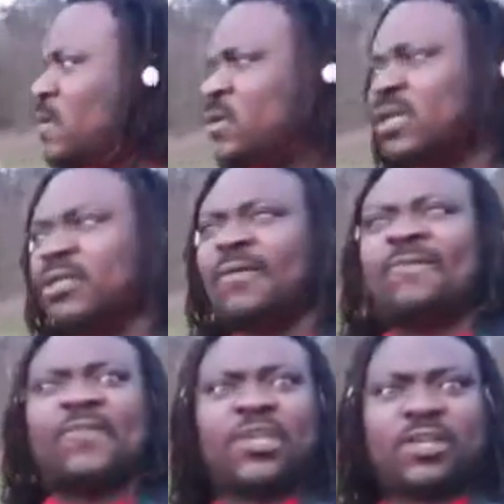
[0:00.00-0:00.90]
they don't
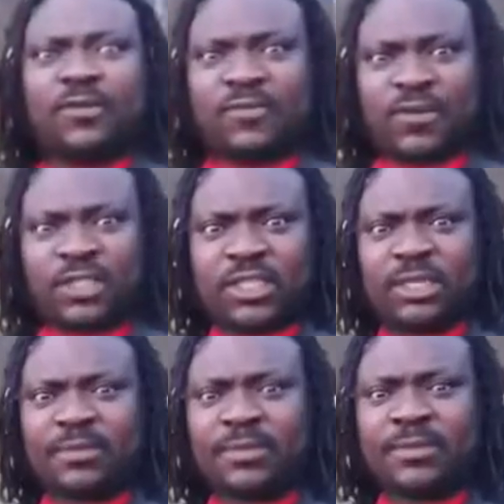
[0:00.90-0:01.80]
feel
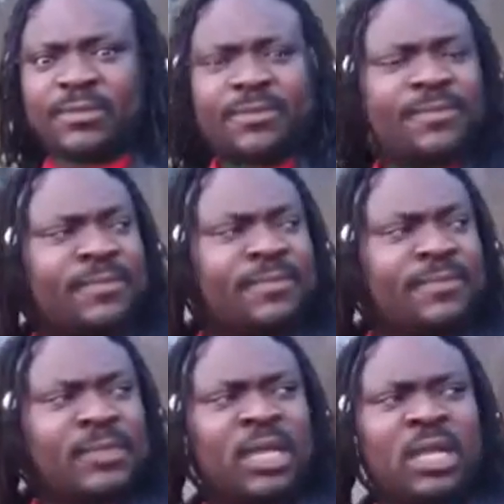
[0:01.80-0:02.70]
comfortable.
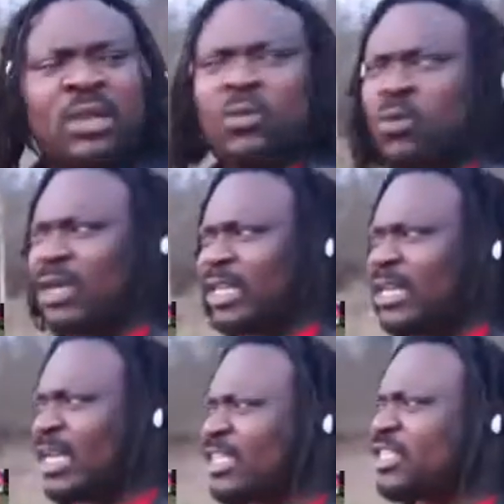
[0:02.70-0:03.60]
When they
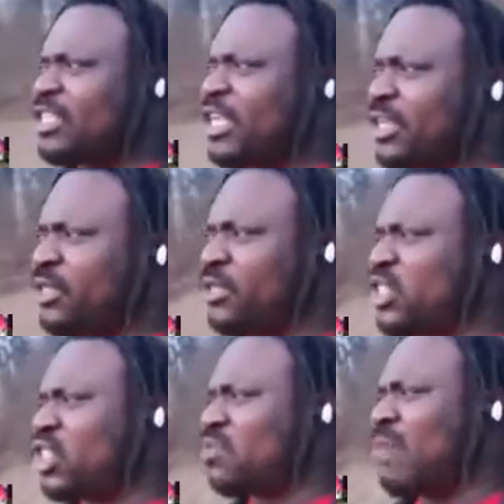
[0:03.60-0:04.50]
not see you
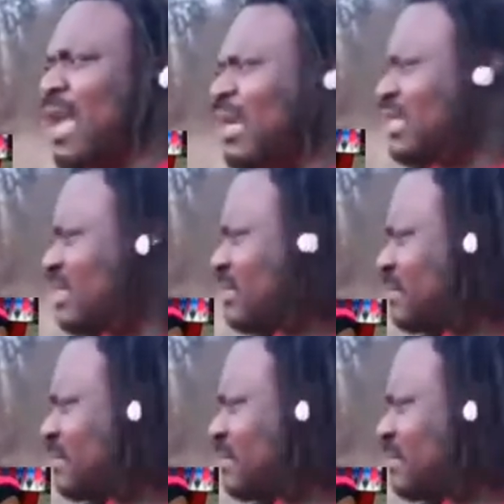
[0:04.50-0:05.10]
smiling,